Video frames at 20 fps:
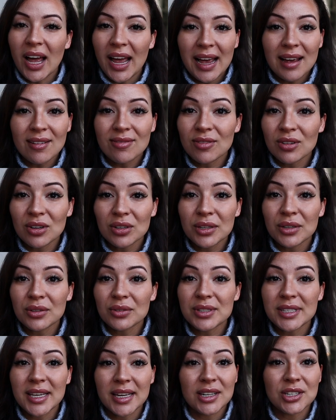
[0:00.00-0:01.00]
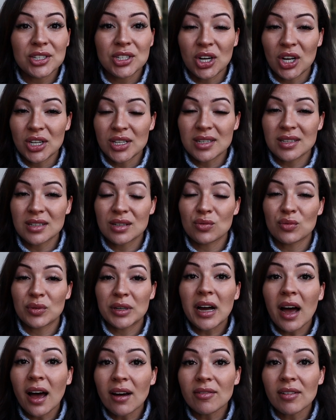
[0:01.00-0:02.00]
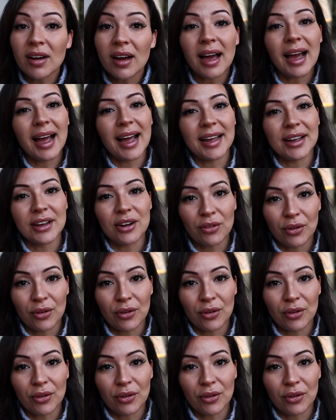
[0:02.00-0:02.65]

hair follicles get a chance to recover and